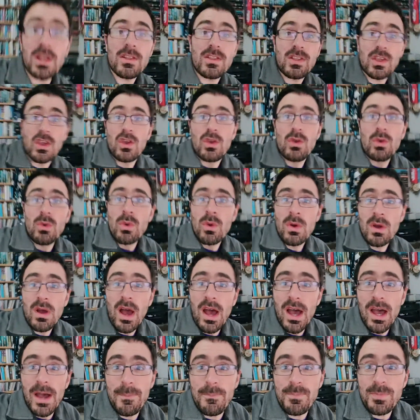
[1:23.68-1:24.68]
going to do
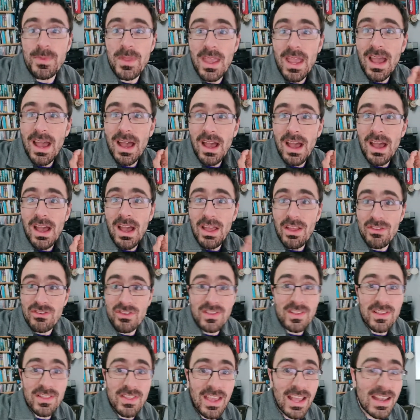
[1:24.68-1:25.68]
um,
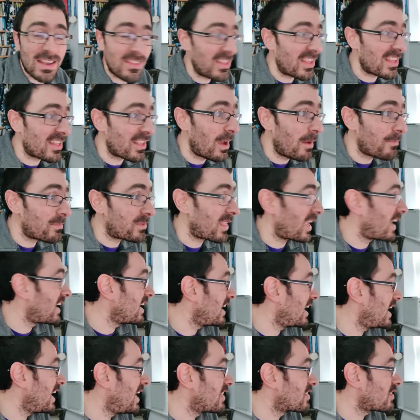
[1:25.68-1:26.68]
just at the end of this
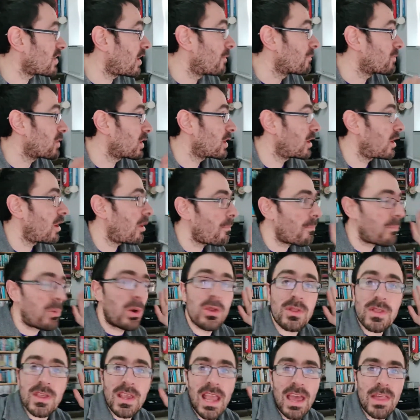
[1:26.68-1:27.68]
update is I'm going to
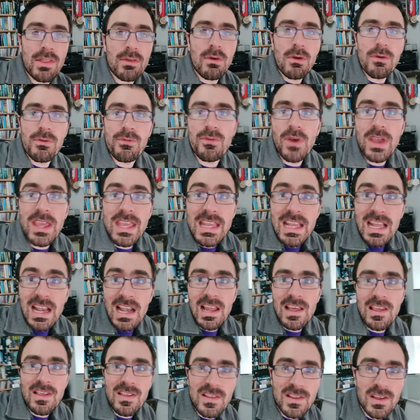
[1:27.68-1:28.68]
put together a fake
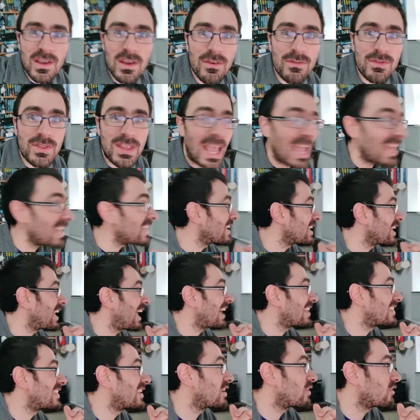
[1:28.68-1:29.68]
list of 10
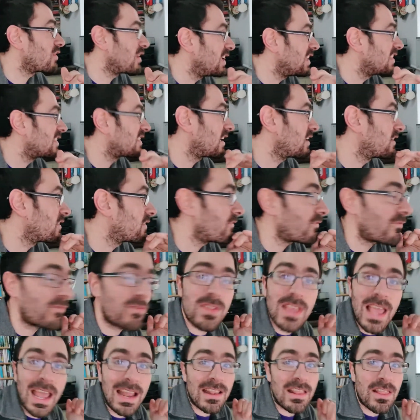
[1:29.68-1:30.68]
categories and
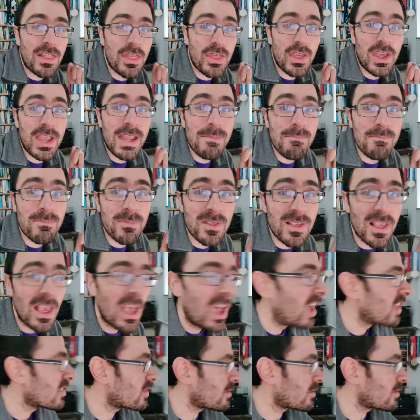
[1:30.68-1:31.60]
10 themes.